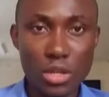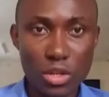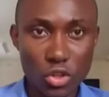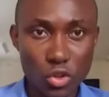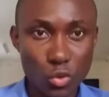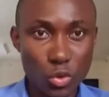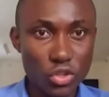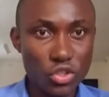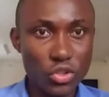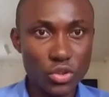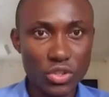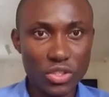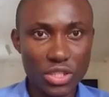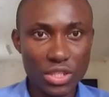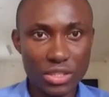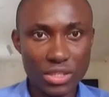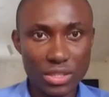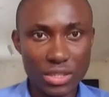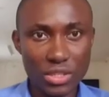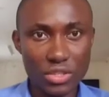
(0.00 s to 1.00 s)
towards your
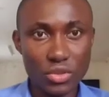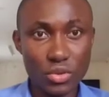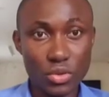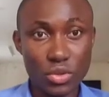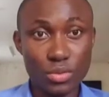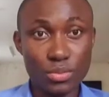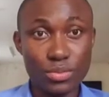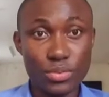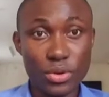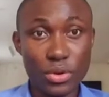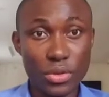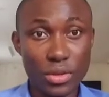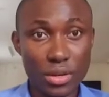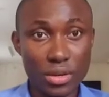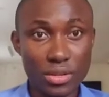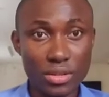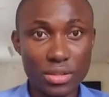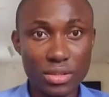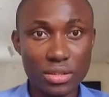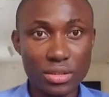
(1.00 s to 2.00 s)
sisters or your
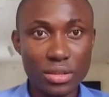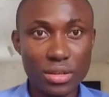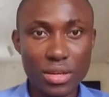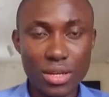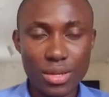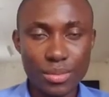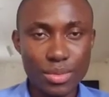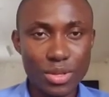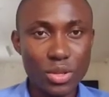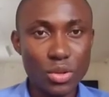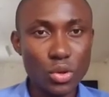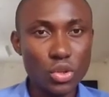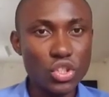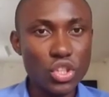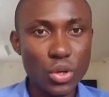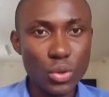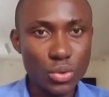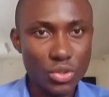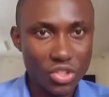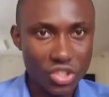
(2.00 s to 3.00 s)
brothers, but not
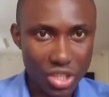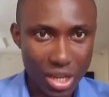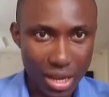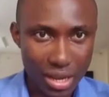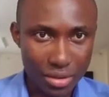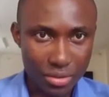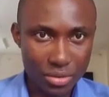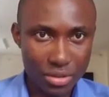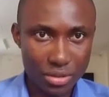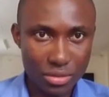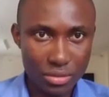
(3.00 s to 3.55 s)
your own child.